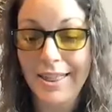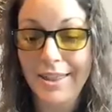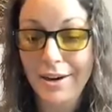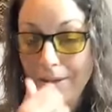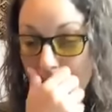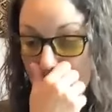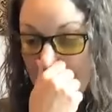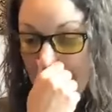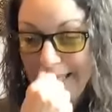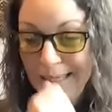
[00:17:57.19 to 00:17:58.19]
And there are
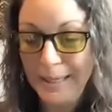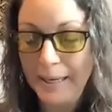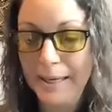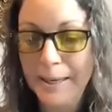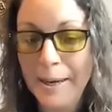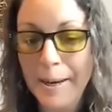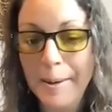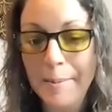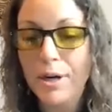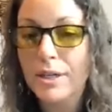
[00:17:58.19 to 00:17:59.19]
studies in in
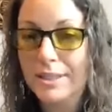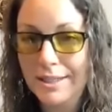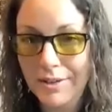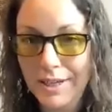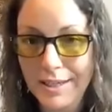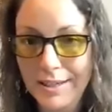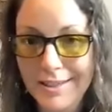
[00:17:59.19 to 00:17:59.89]
uh, productivity